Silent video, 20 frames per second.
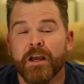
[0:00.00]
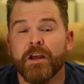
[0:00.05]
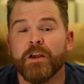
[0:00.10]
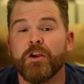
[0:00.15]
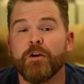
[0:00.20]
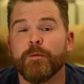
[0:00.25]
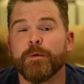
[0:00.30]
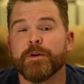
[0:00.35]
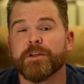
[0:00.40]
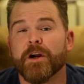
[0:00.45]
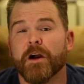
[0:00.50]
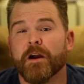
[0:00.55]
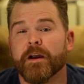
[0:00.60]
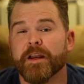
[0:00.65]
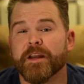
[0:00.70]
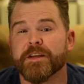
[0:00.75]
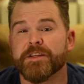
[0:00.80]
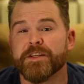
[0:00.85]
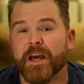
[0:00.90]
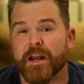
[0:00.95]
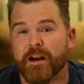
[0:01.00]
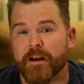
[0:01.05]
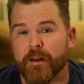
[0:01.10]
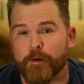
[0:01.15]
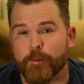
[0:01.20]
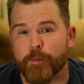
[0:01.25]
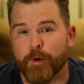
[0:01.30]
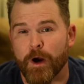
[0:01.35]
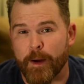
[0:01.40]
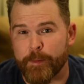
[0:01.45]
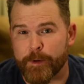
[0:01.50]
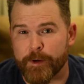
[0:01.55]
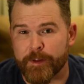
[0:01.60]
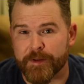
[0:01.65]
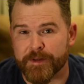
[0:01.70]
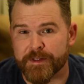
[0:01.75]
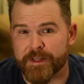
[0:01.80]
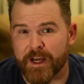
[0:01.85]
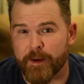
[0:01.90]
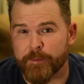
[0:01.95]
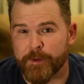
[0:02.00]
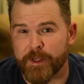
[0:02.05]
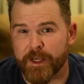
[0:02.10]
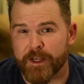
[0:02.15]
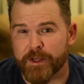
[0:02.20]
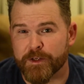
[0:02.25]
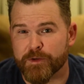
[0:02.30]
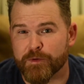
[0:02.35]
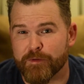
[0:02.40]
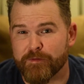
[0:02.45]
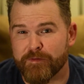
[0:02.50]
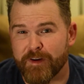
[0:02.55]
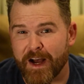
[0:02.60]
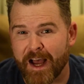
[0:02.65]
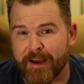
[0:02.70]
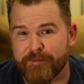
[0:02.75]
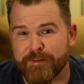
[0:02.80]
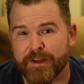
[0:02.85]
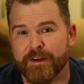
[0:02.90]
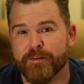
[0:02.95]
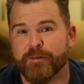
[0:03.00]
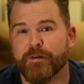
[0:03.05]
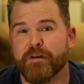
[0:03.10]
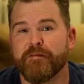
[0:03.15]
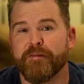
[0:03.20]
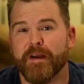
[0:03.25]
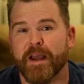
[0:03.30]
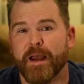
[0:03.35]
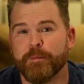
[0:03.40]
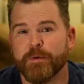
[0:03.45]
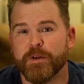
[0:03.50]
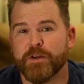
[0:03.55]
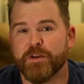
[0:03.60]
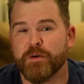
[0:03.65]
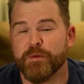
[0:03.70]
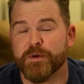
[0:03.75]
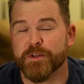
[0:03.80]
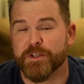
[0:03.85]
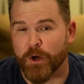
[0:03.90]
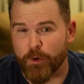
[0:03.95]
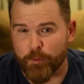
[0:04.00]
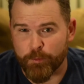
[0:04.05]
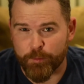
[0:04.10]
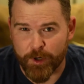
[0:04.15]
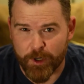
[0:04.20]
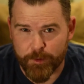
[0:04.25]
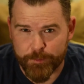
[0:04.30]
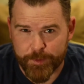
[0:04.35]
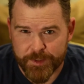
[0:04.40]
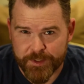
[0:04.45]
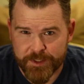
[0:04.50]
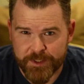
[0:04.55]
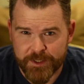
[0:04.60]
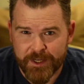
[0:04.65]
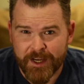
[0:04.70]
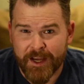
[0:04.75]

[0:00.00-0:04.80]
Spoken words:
Human Target is yet another property that Tom King has revived and revamped to his own purpose.